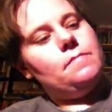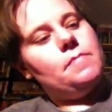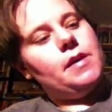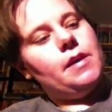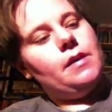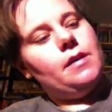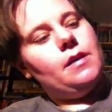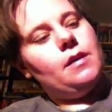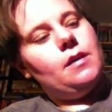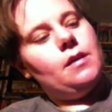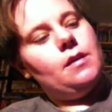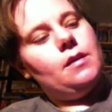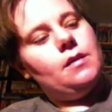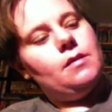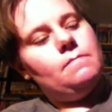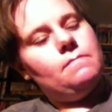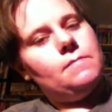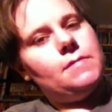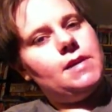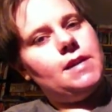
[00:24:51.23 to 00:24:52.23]

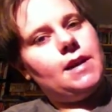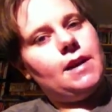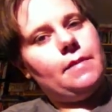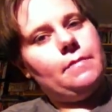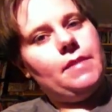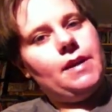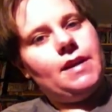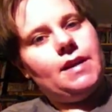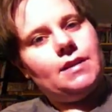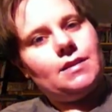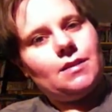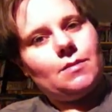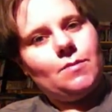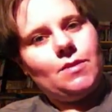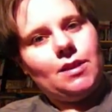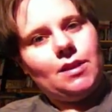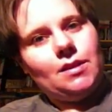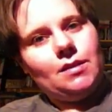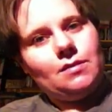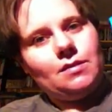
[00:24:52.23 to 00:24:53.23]
but yeah, I might get some
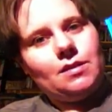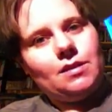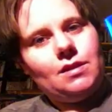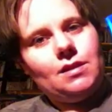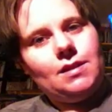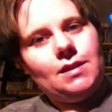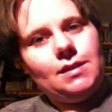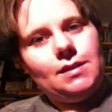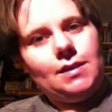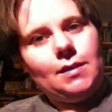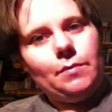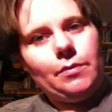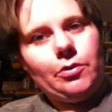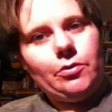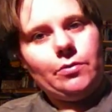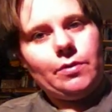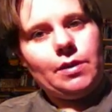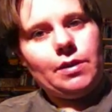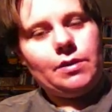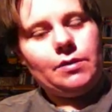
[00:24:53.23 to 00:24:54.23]
of these Disney
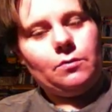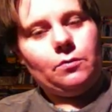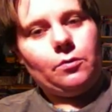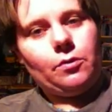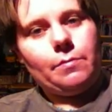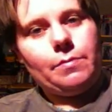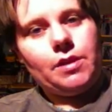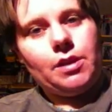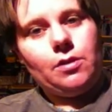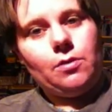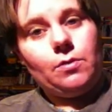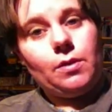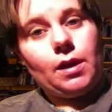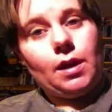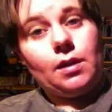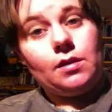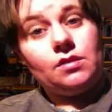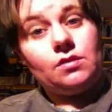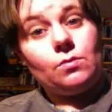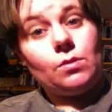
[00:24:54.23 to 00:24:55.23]
Blu-rays from the UK
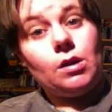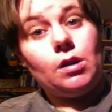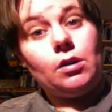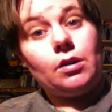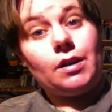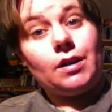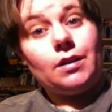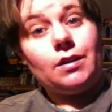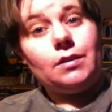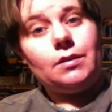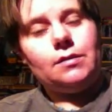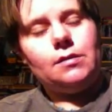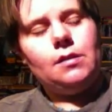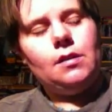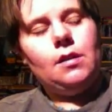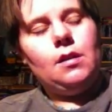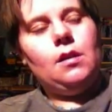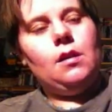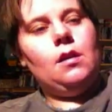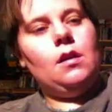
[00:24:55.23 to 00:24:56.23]
as well, because
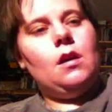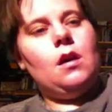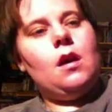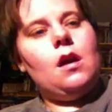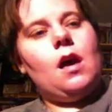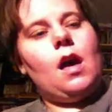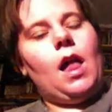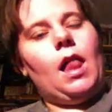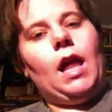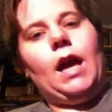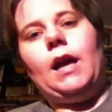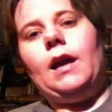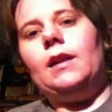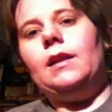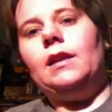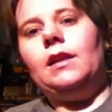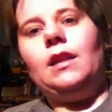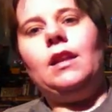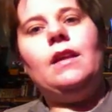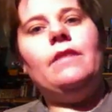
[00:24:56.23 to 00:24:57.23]
Like,
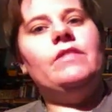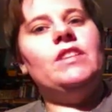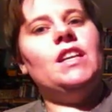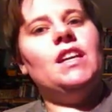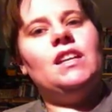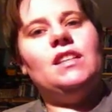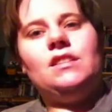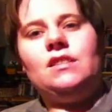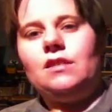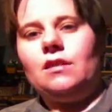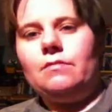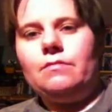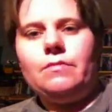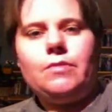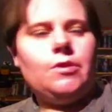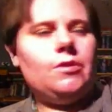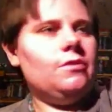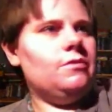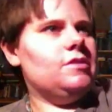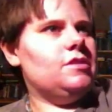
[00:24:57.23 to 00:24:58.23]
I'd love to get
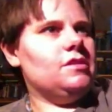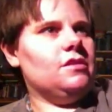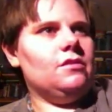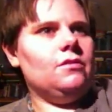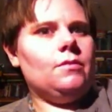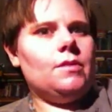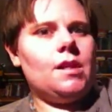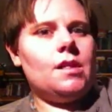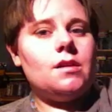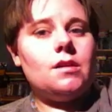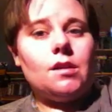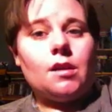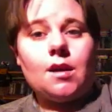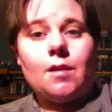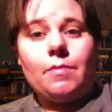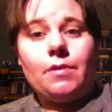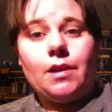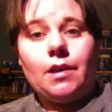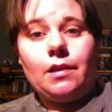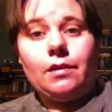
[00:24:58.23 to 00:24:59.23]
Dumbo, Cinderella, and a
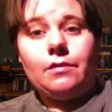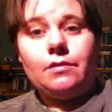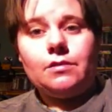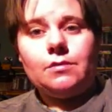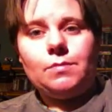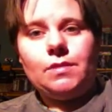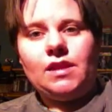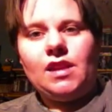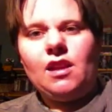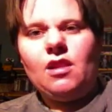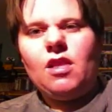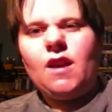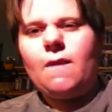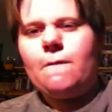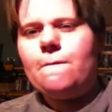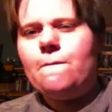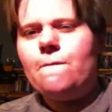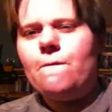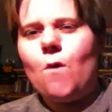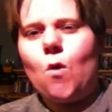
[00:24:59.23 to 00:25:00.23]
couple others, but they're
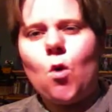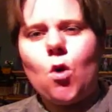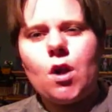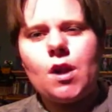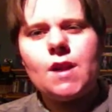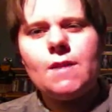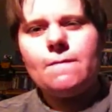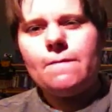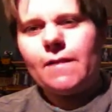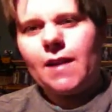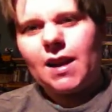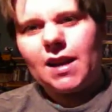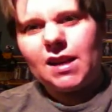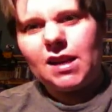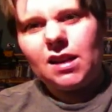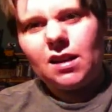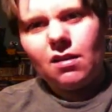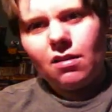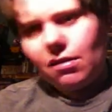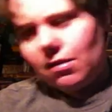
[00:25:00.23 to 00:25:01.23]
like $40
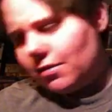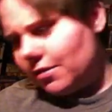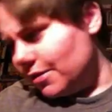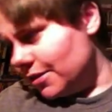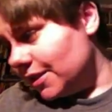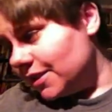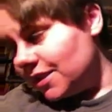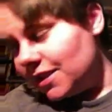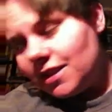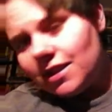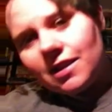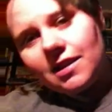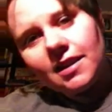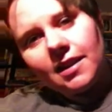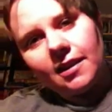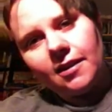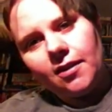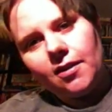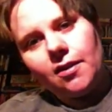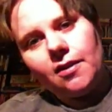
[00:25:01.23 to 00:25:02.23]
fucking
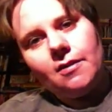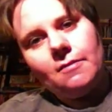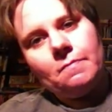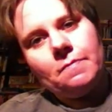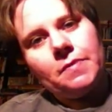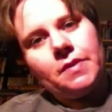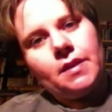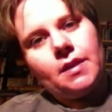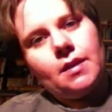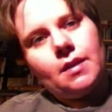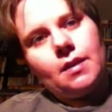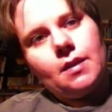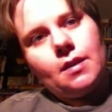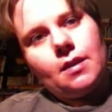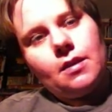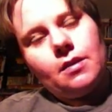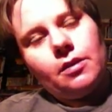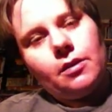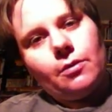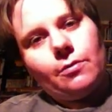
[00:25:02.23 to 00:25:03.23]
here.
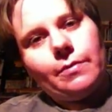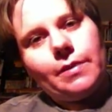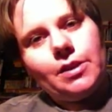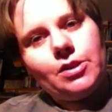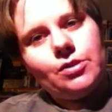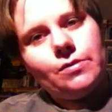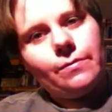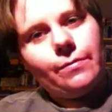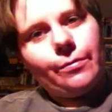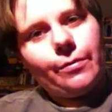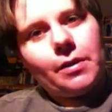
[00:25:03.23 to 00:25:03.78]
They're region